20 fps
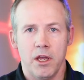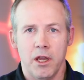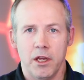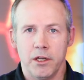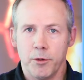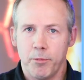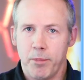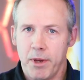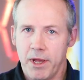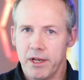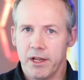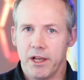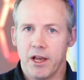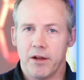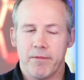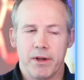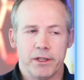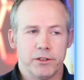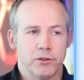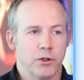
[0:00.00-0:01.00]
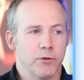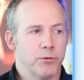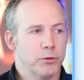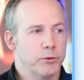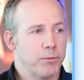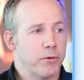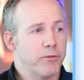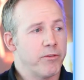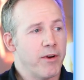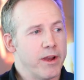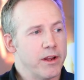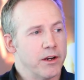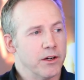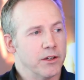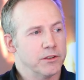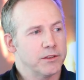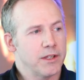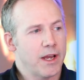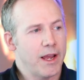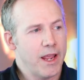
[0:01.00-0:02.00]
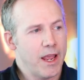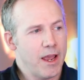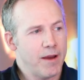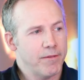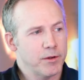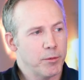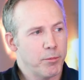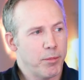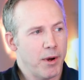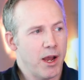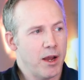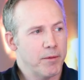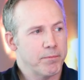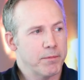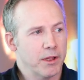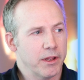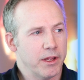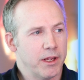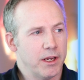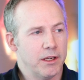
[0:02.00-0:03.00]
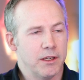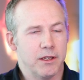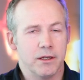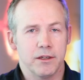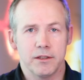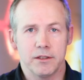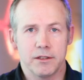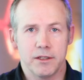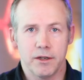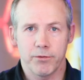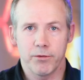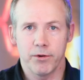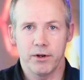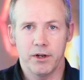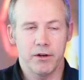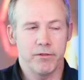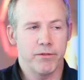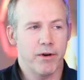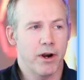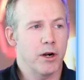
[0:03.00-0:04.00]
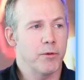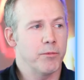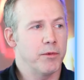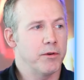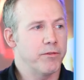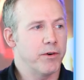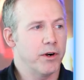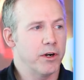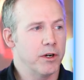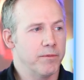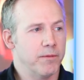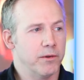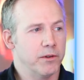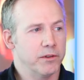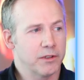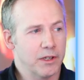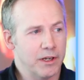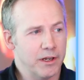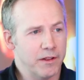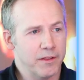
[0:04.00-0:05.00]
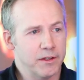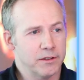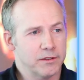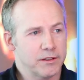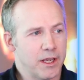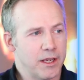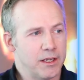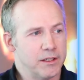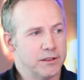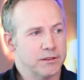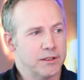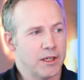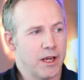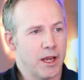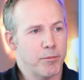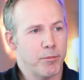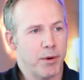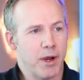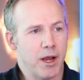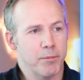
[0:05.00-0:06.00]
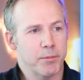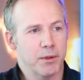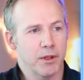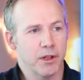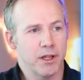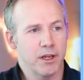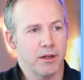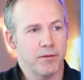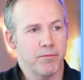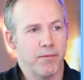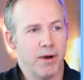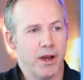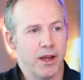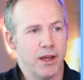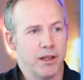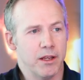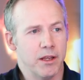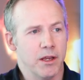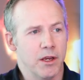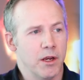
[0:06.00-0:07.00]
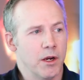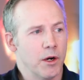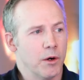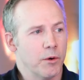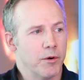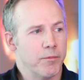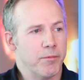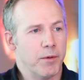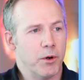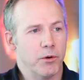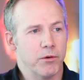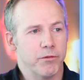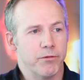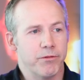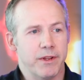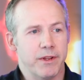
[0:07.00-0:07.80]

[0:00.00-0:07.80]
and depending on my service providers, I have to populate different environment variables. And in this case, I populate my remote